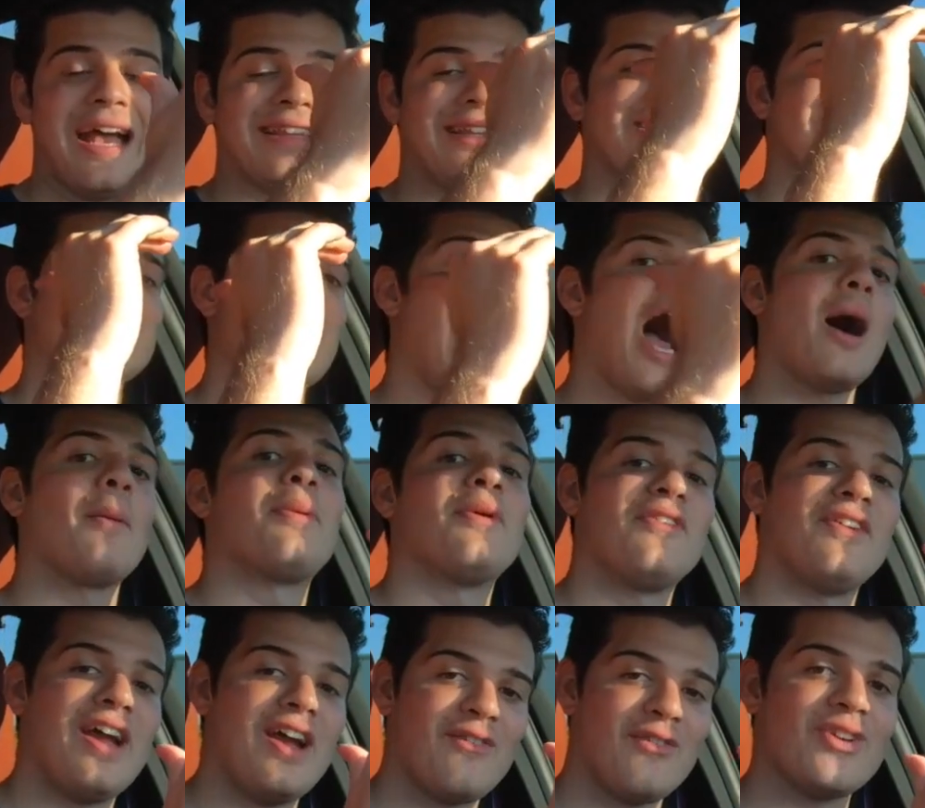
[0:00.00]
at the top
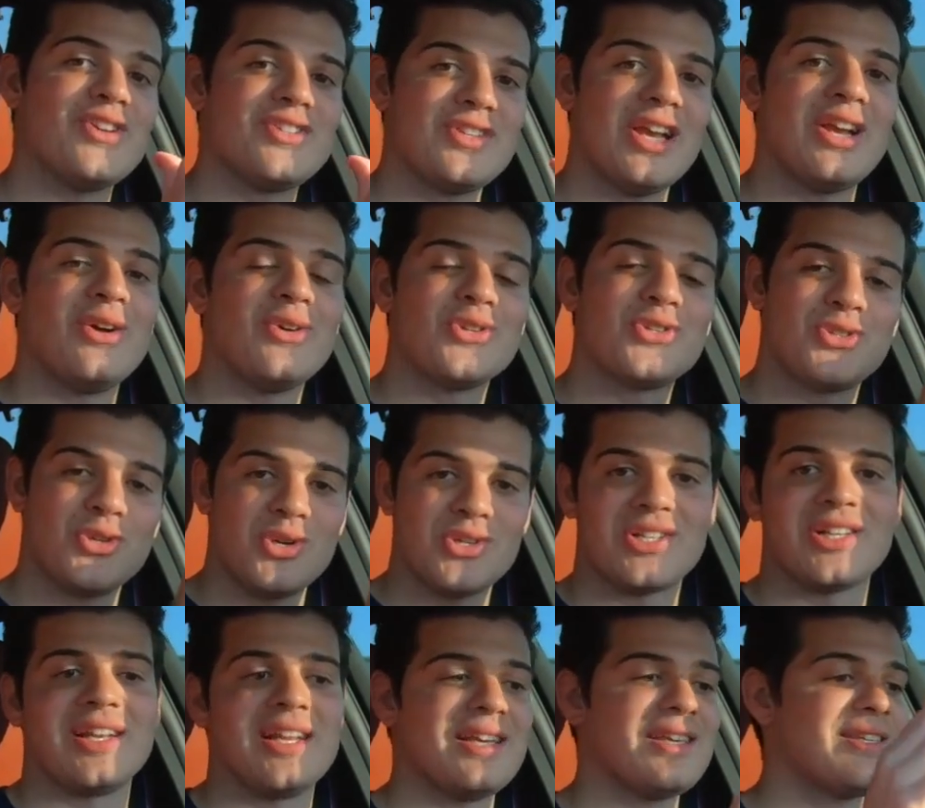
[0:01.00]
of every single
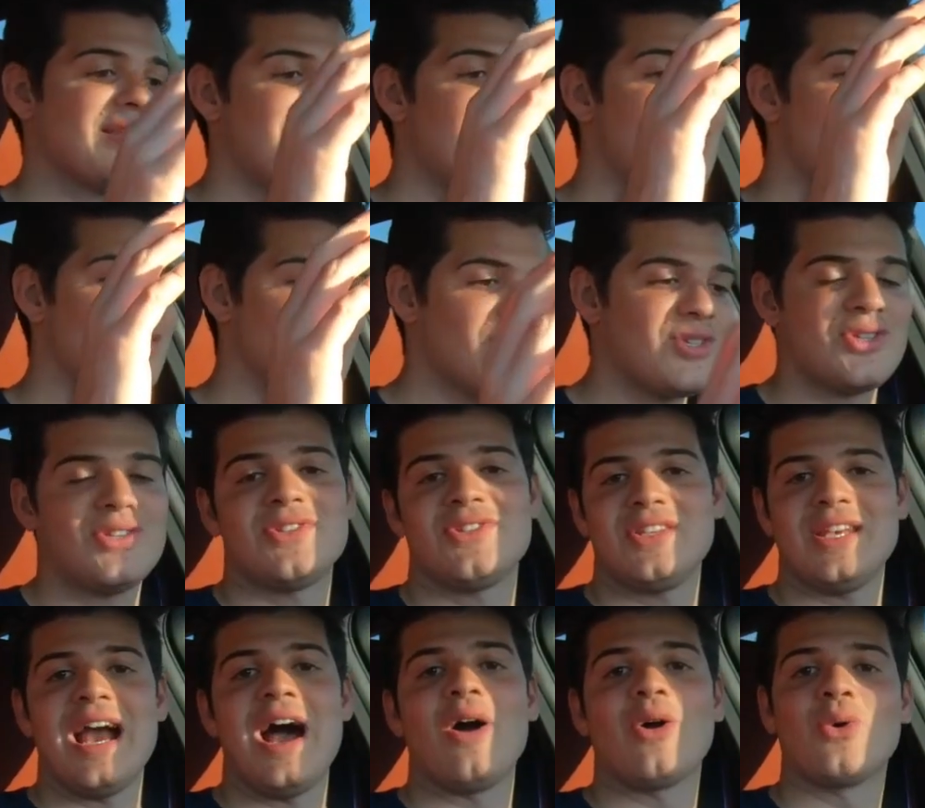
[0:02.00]
search list, just to
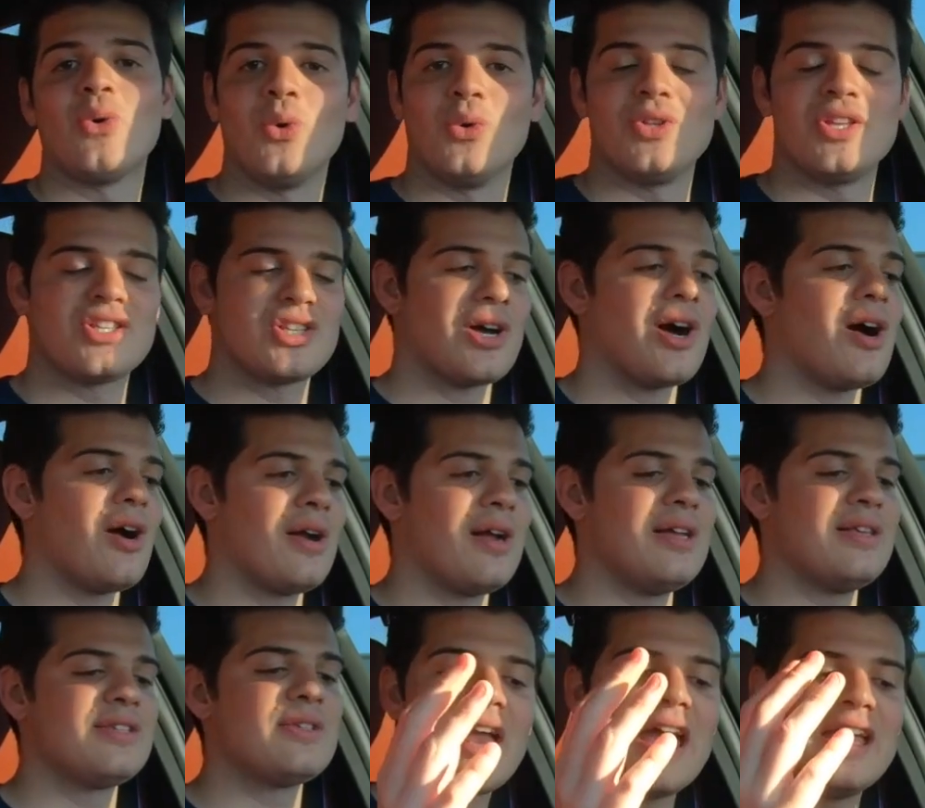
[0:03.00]
see how cool this car
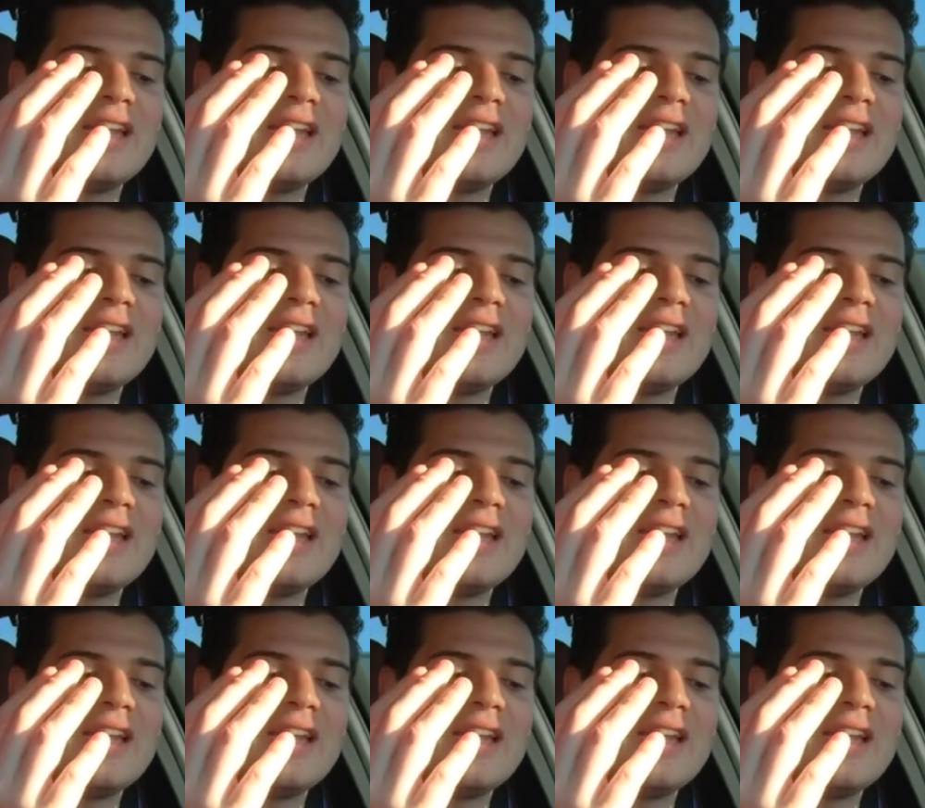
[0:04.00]
is.